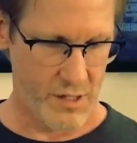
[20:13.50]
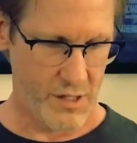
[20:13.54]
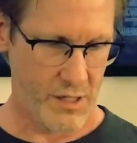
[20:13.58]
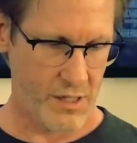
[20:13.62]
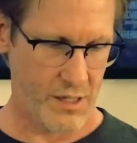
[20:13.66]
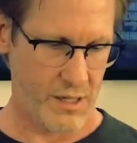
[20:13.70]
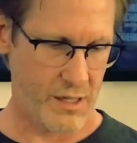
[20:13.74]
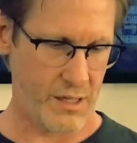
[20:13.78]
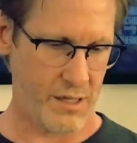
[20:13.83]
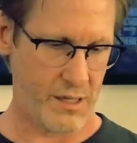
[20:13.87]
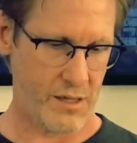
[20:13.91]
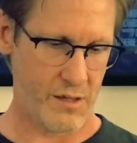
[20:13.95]

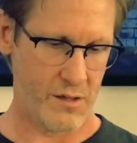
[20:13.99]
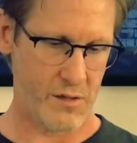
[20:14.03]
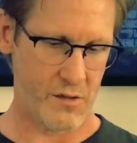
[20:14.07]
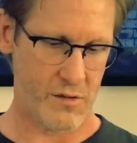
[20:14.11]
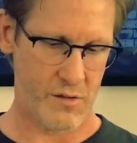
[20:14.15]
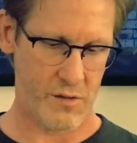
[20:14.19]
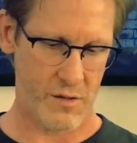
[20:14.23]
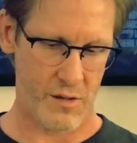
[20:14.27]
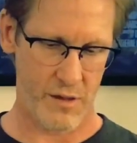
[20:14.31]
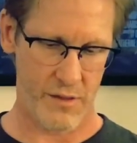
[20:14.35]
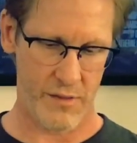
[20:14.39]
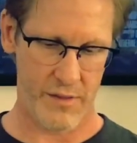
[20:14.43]

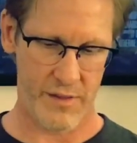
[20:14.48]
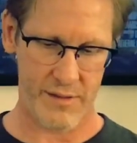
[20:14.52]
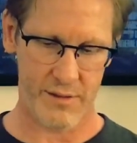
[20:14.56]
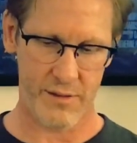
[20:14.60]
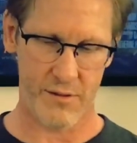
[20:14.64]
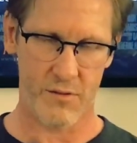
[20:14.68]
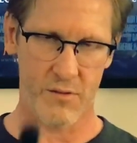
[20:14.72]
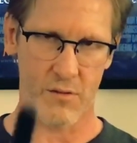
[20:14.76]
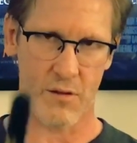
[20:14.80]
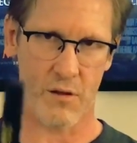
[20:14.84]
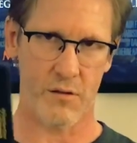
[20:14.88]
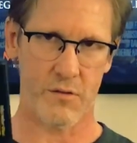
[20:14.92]
is, this
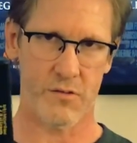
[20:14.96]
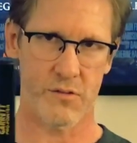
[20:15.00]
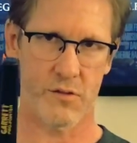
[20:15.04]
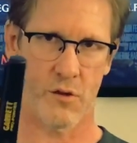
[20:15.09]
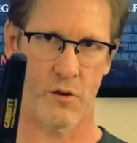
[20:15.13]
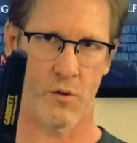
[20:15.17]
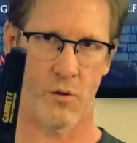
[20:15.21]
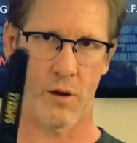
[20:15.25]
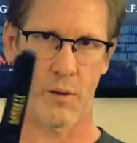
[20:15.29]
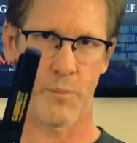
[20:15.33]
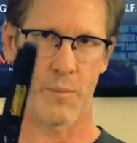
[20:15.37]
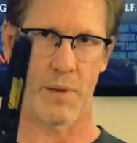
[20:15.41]
is
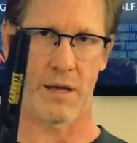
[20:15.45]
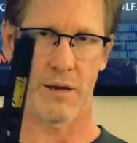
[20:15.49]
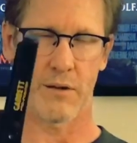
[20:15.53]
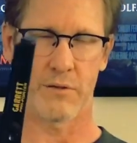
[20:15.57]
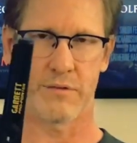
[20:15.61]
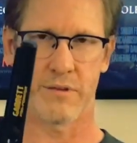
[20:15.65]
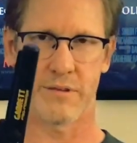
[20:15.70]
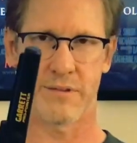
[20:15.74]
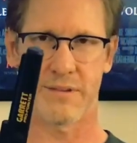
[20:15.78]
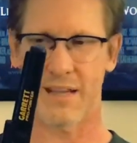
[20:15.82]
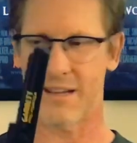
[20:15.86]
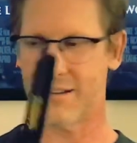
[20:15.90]
also a metal
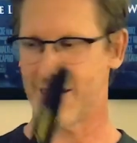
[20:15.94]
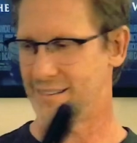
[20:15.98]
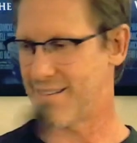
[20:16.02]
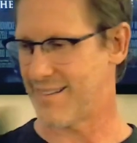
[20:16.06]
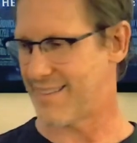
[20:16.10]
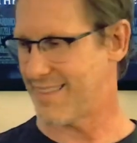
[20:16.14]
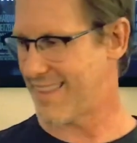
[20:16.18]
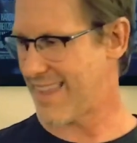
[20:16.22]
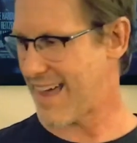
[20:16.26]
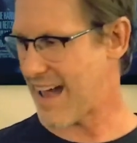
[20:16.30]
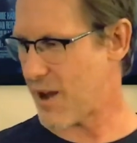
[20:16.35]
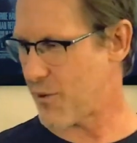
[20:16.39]
detector.
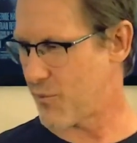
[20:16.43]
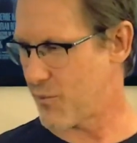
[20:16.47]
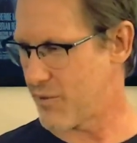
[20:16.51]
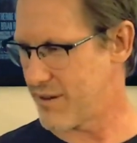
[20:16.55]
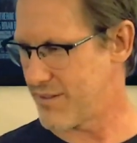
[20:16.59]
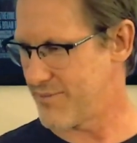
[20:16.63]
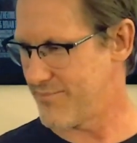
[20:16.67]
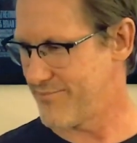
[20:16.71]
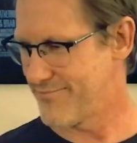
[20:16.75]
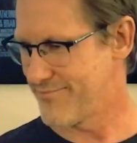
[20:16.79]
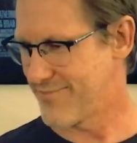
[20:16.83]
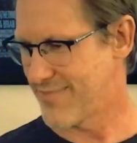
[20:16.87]
That
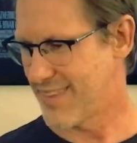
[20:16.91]
one,